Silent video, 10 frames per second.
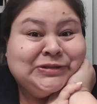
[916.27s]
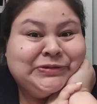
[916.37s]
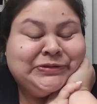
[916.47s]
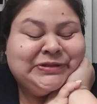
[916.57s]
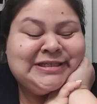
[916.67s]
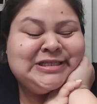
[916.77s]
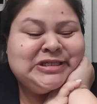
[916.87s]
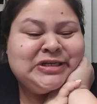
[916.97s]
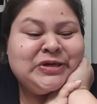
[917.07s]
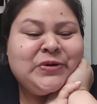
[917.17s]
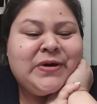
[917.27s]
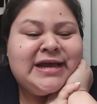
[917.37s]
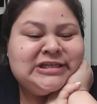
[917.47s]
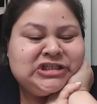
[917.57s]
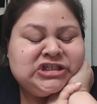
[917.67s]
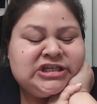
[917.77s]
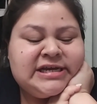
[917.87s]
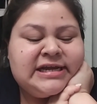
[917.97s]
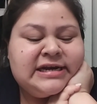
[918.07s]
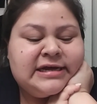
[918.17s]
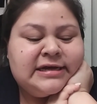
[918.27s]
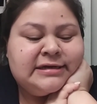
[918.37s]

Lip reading: Oh, that's a good question.